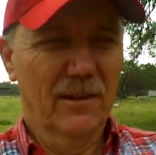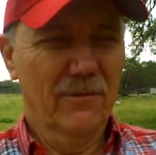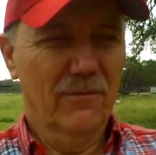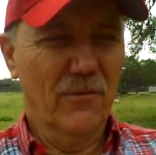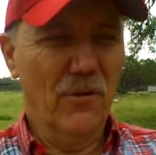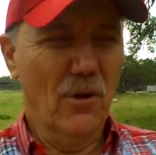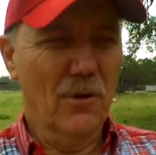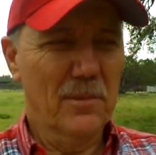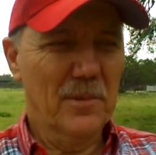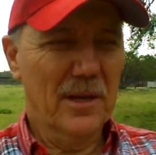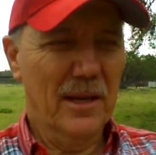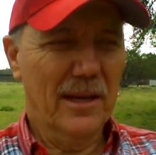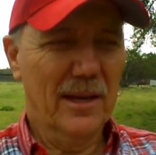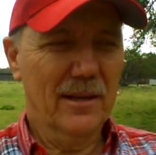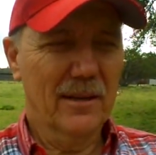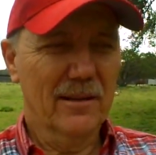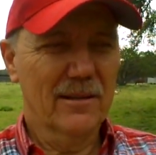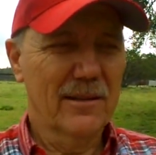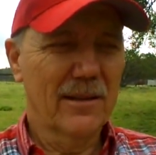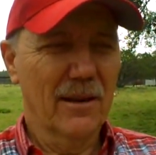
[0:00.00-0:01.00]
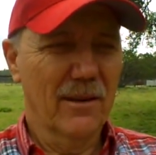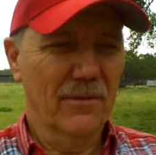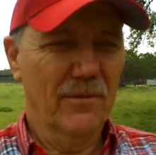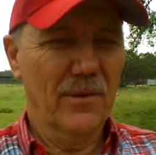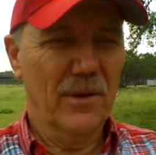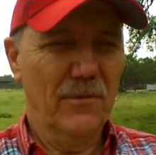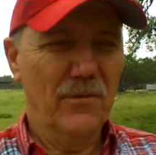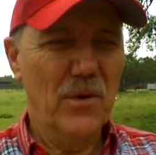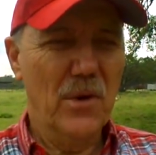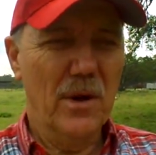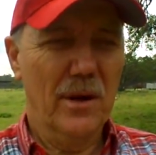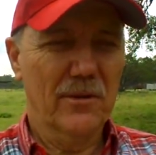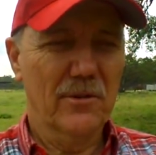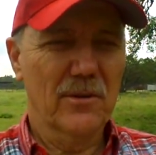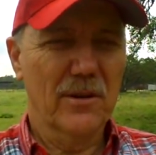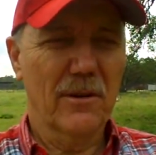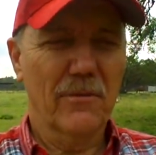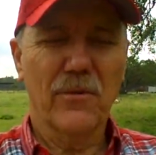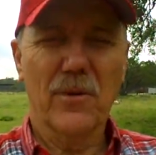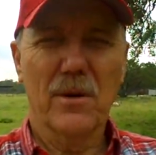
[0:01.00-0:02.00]
formulate a few other
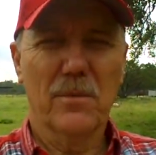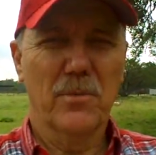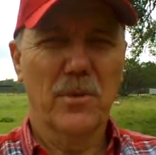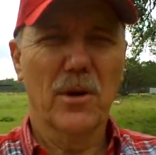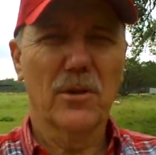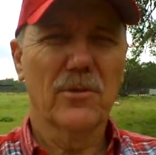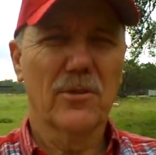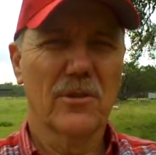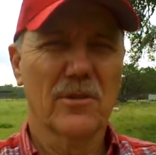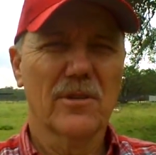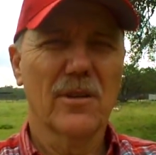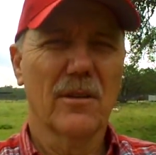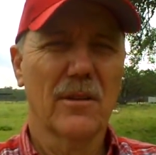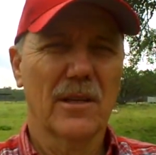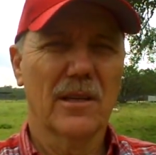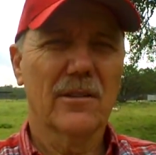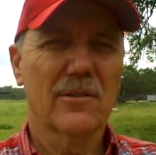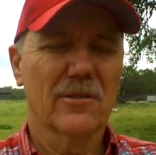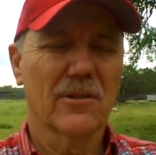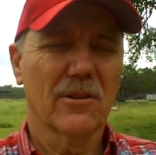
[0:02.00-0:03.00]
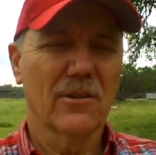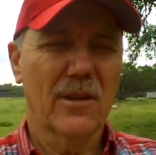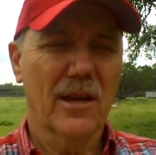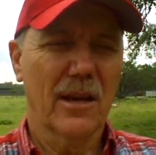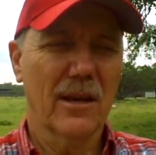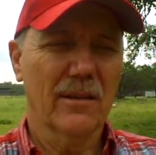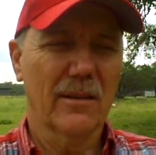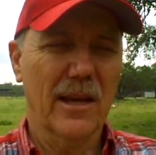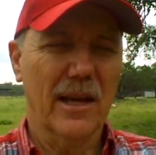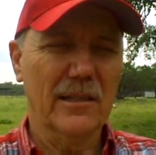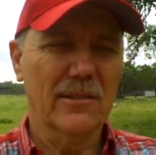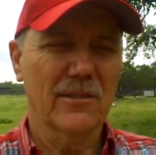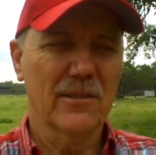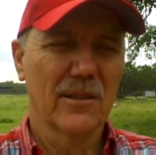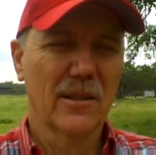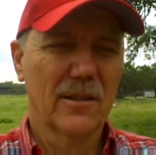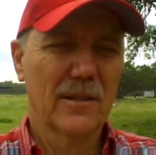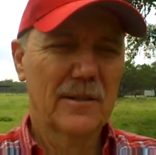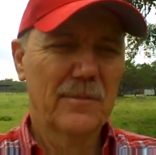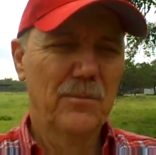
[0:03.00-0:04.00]
different approaches to this. Okay,
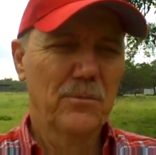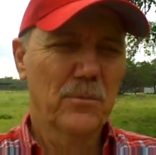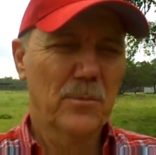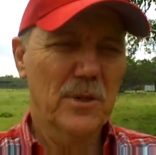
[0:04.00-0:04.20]
that's